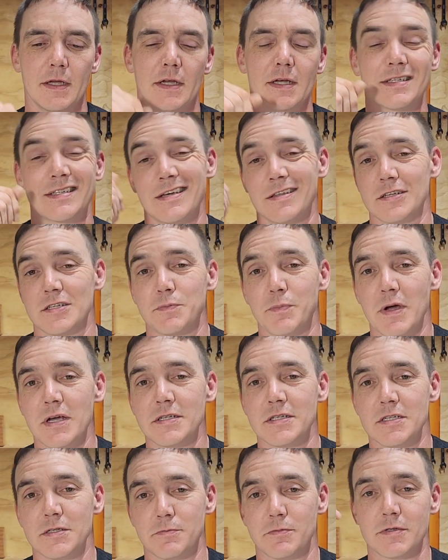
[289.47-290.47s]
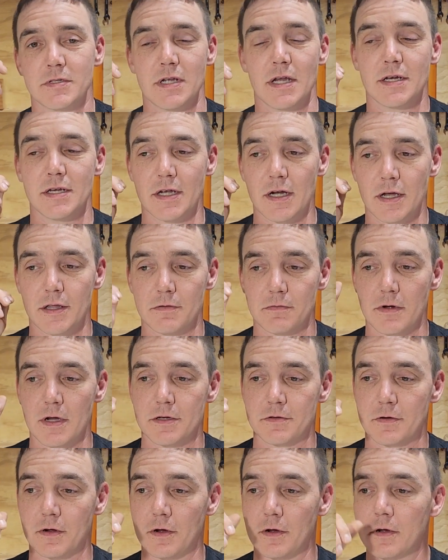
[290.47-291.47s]
is how the spice is presenting on the
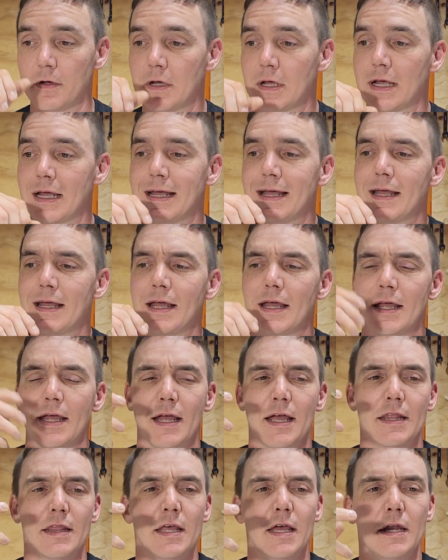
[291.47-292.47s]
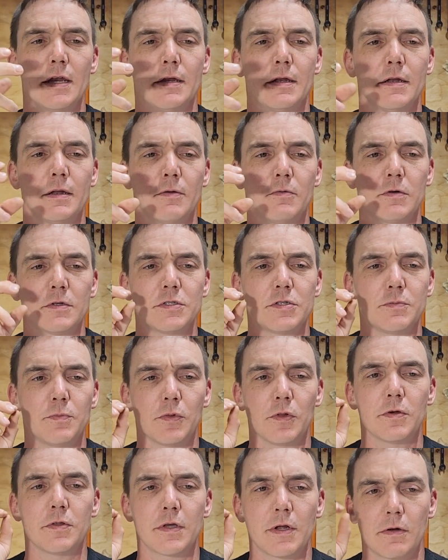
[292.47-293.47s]
retro. And then once you
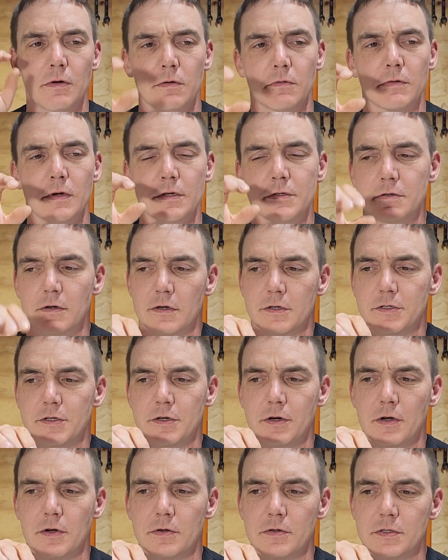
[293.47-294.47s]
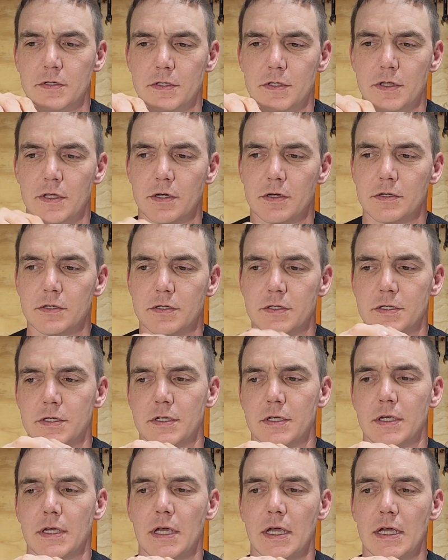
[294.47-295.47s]
blow that whole retro out your nose,
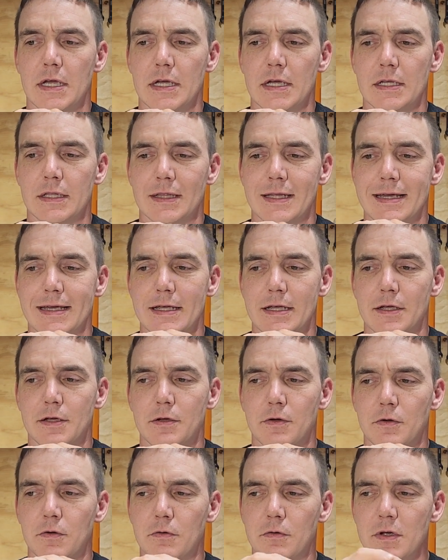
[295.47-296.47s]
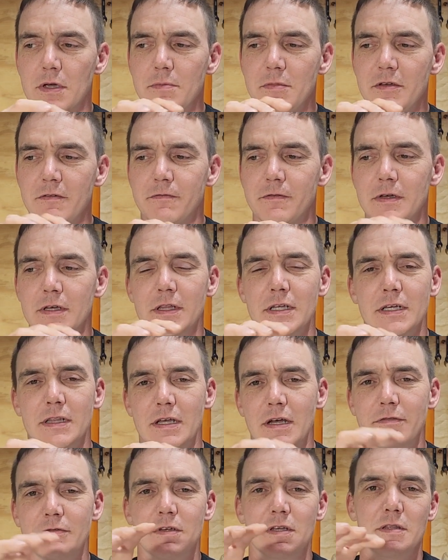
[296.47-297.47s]
there's a like creamy feeling
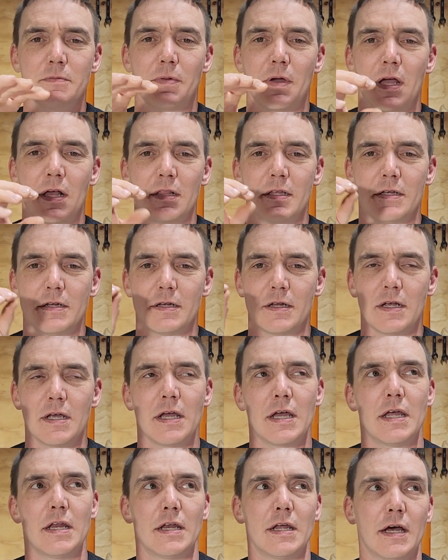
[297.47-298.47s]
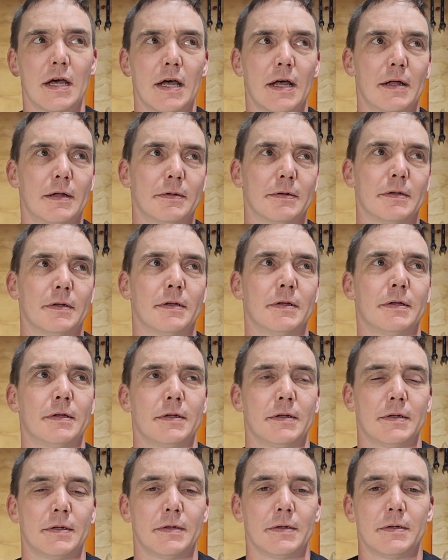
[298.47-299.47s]
left on the palate and
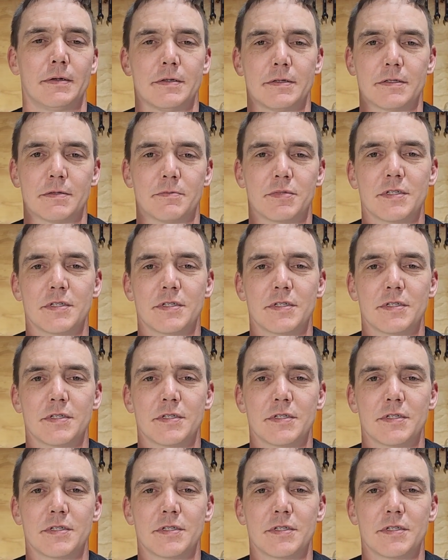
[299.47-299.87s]
some